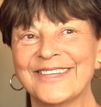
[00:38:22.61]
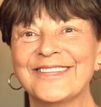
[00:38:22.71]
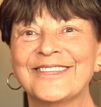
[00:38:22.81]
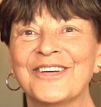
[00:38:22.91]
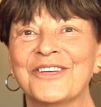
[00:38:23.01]

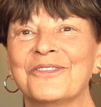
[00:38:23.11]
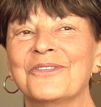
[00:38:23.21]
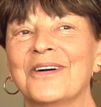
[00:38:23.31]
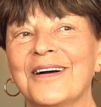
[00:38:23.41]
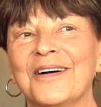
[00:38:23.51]

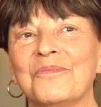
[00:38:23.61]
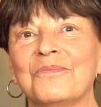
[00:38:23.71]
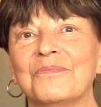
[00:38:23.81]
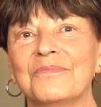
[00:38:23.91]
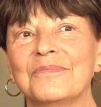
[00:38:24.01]
So
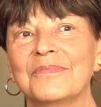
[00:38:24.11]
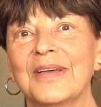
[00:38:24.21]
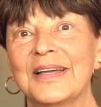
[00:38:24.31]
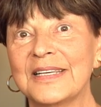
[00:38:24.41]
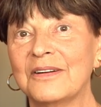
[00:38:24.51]
um,
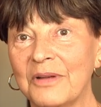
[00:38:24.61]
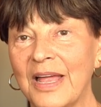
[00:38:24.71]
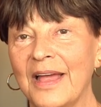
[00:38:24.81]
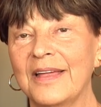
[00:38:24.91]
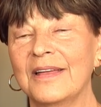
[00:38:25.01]
I said,
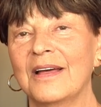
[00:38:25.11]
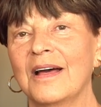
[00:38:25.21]
okay.